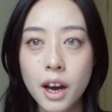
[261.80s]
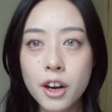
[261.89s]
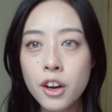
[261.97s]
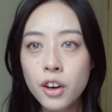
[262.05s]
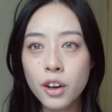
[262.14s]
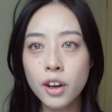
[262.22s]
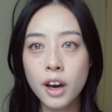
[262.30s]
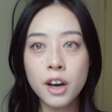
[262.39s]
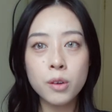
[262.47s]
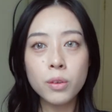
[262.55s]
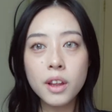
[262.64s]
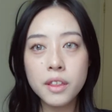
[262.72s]
I don't know, I
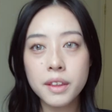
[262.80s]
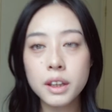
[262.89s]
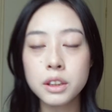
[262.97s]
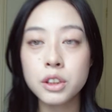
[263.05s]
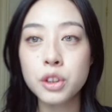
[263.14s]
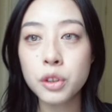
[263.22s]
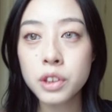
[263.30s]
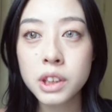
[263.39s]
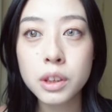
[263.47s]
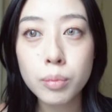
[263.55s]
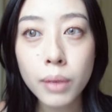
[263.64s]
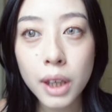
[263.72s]
don't really think it
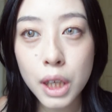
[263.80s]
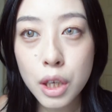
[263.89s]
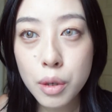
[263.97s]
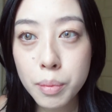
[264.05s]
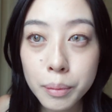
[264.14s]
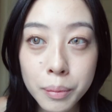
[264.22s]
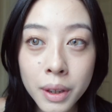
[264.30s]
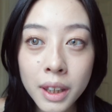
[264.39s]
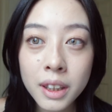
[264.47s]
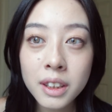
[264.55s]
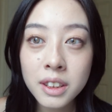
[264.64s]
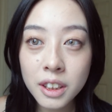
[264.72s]
suits me, but
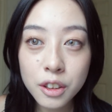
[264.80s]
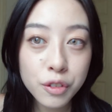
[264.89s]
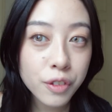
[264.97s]
it is such a